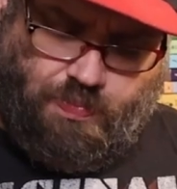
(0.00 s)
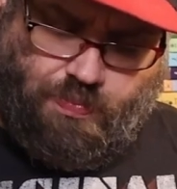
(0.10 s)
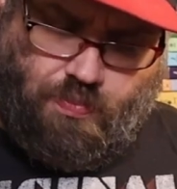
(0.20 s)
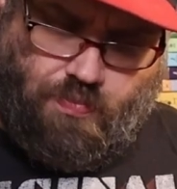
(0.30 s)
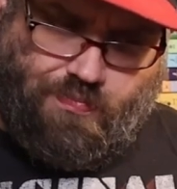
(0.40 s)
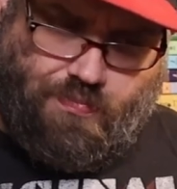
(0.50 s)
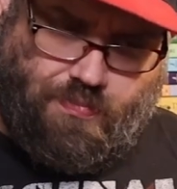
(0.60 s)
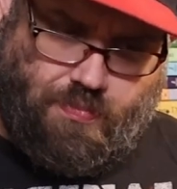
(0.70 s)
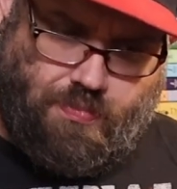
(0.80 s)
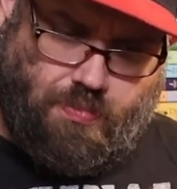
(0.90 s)

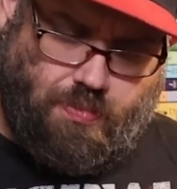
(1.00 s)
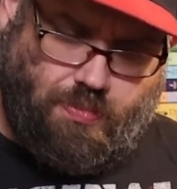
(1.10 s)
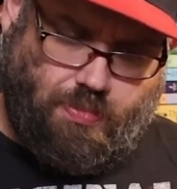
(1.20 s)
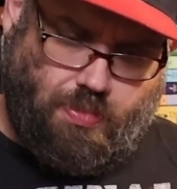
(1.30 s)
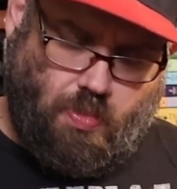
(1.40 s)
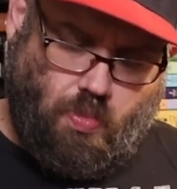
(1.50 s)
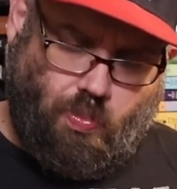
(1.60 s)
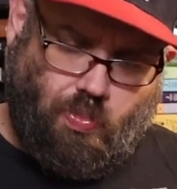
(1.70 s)
Nobody speaks.